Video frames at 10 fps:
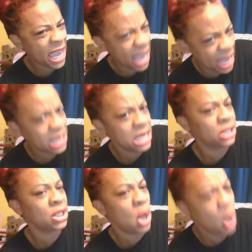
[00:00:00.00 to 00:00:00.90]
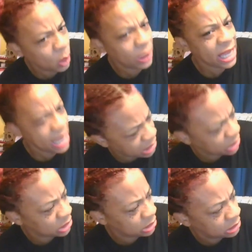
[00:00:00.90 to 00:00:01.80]
And his holy
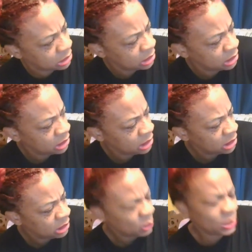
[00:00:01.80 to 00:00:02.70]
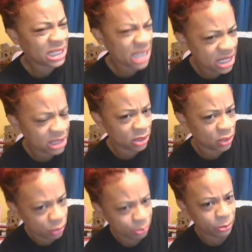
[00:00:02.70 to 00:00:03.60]
angels was in the
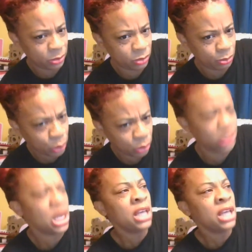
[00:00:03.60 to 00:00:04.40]
stripper pool.